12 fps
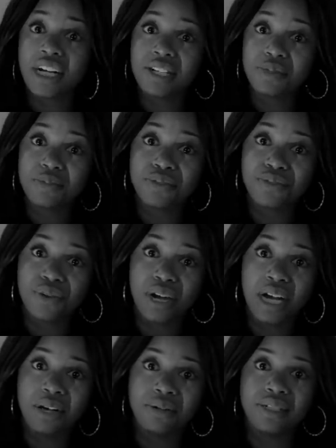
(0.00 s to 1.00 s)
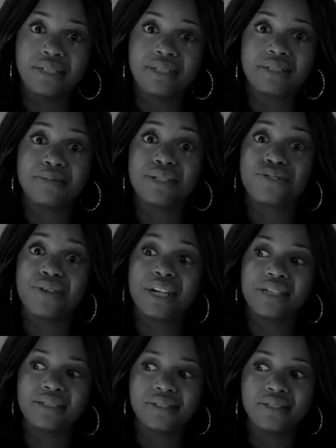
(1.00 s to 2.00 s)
child before I was Misread.